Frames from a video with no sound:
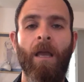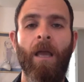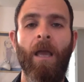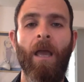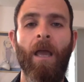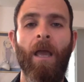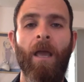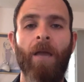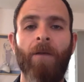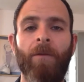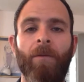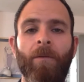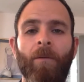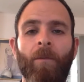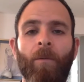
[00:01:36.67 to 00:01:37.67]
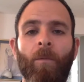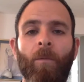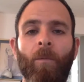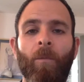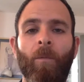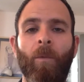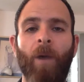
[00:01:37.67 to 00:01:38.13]
And
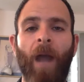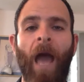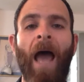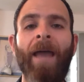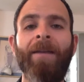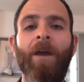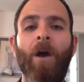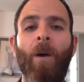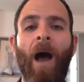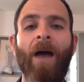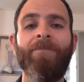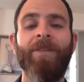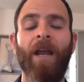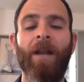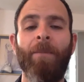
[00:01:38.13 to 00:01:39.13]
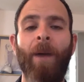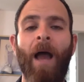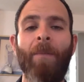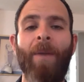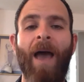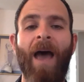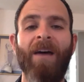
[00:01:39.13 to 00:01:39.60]
what I know I've done in my
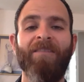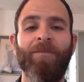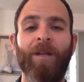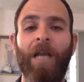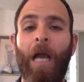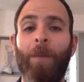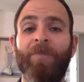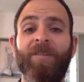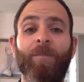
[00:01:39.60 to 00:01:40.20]
past when it comes